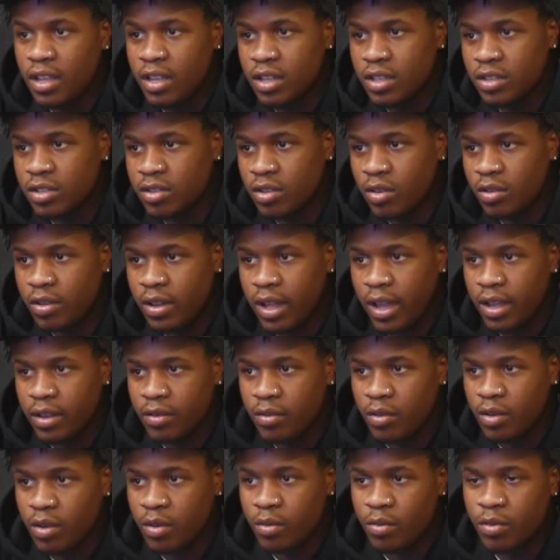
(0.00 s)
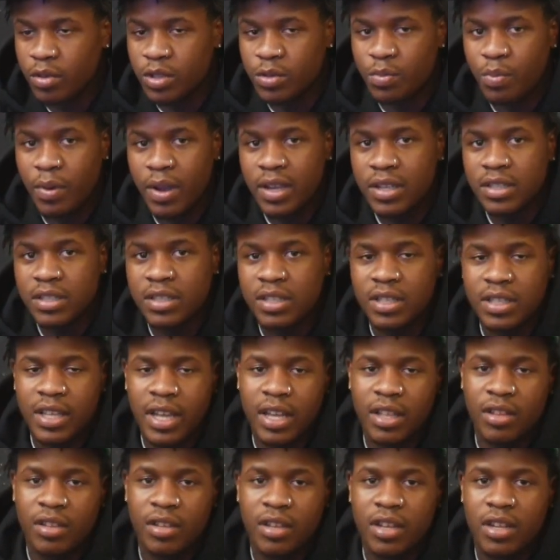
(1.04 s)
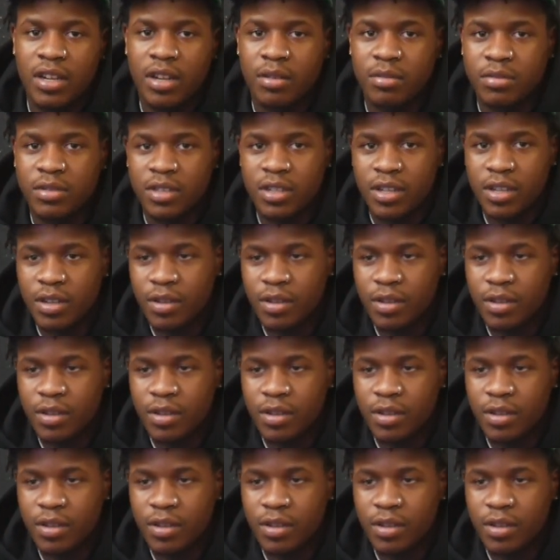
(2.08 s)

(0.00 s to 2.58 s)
So, like, we was basically, like, looking up to them,